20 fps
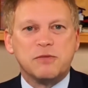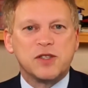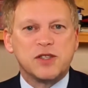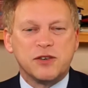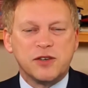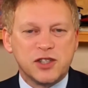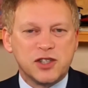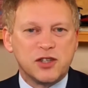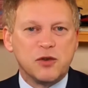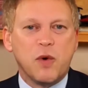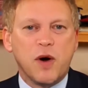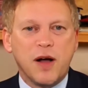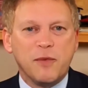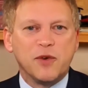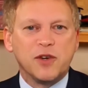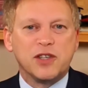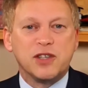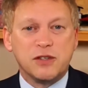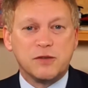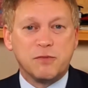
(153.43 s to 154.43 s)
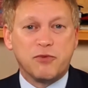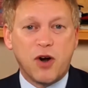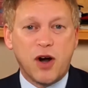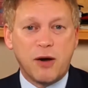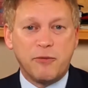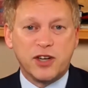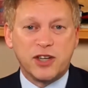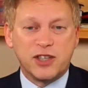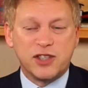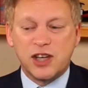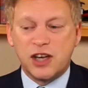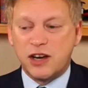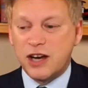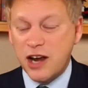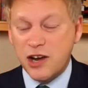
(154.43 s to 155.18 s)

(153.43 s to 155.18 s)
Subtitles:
So it's the one which is a primary concern.